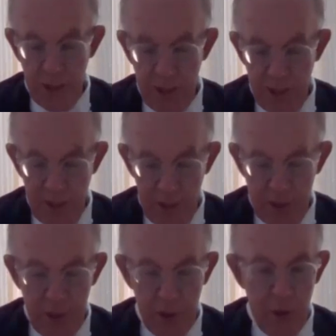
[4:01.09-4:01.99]
a
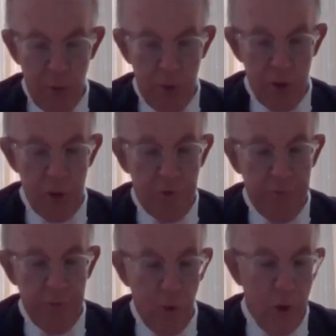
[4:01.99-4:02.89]
decision which is
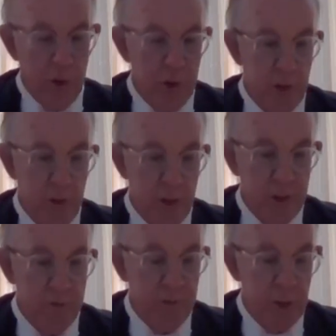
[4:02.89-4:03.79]
often quoted in this
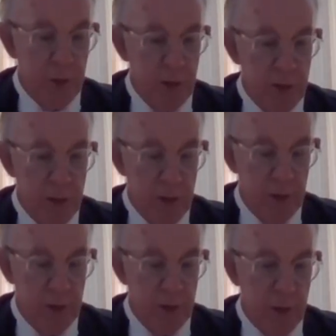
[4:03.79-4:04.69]
division. It's a
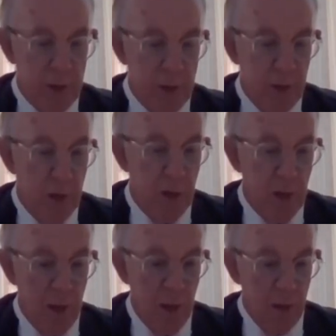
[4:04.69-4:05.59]
decision
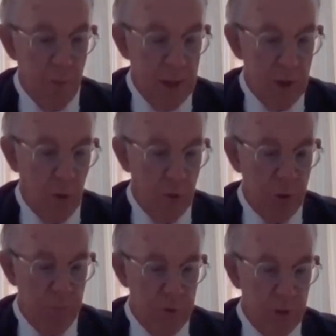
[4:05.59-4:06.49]
by His
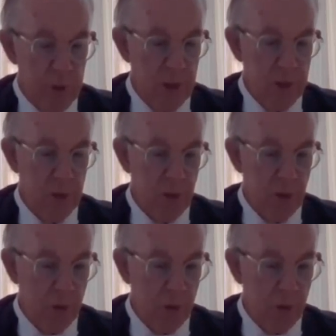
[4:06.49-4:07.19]
Lordship Mr. Justice